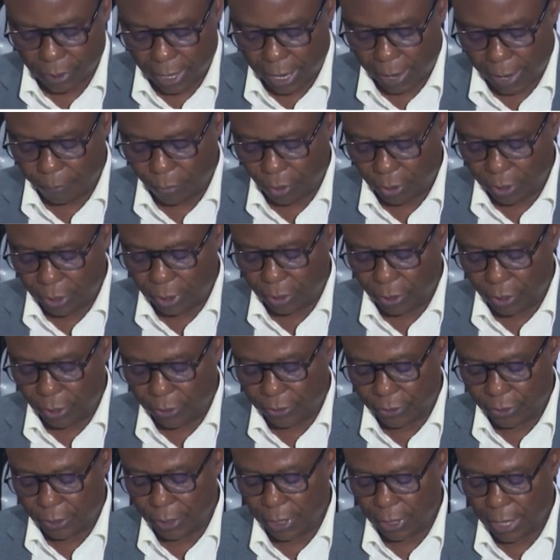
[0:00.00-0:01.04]
and money
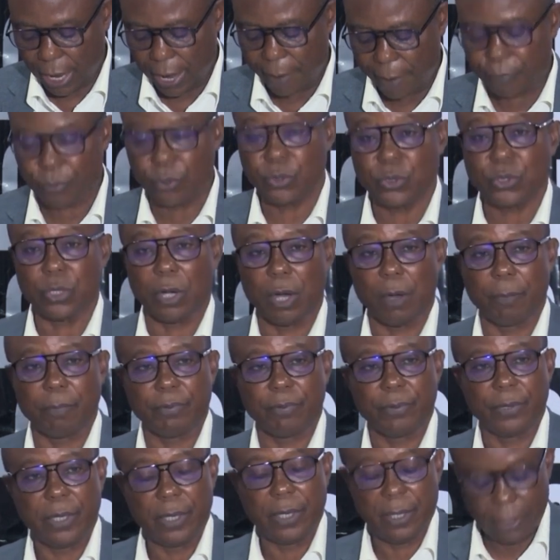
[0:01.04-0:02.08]
laundering had built up
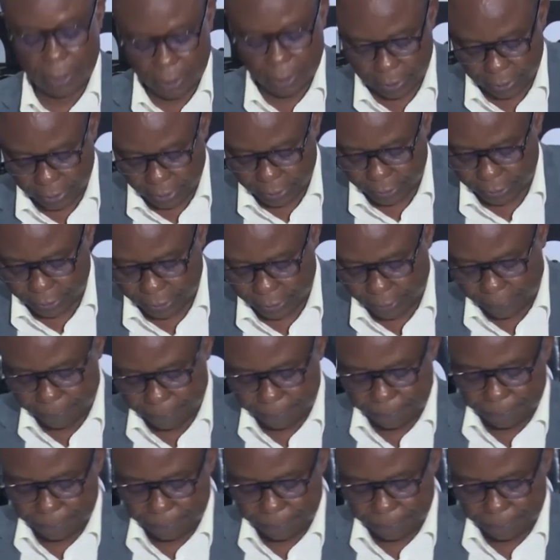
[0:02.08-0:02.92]
against him.